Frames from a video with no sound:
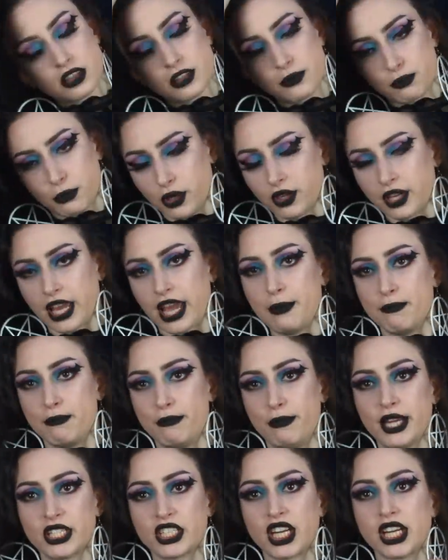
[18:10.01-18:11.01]
Spooky
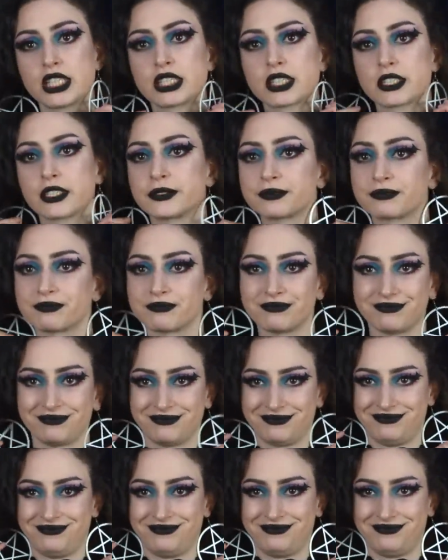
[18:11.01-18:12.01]
bitches!
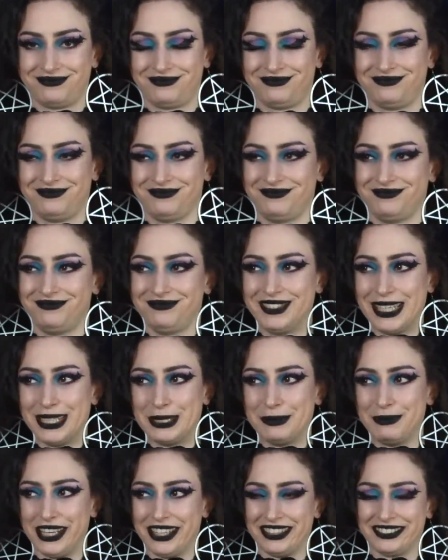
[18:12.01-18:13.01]

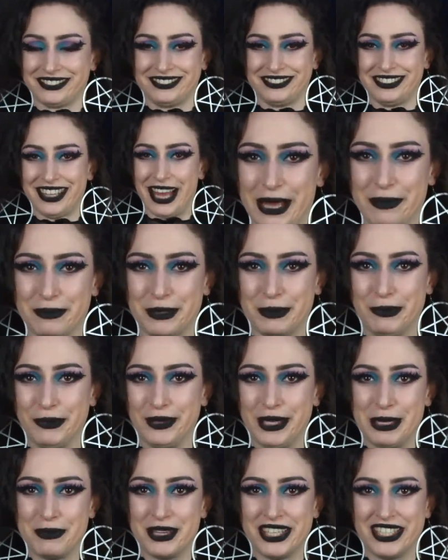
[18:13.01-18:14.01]
It's me. I'm
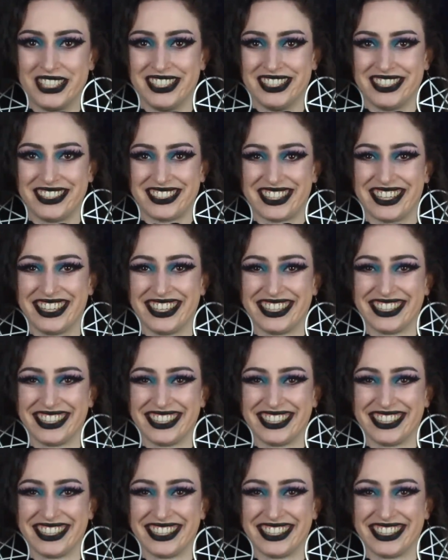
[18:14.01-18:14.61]
spooky bitches.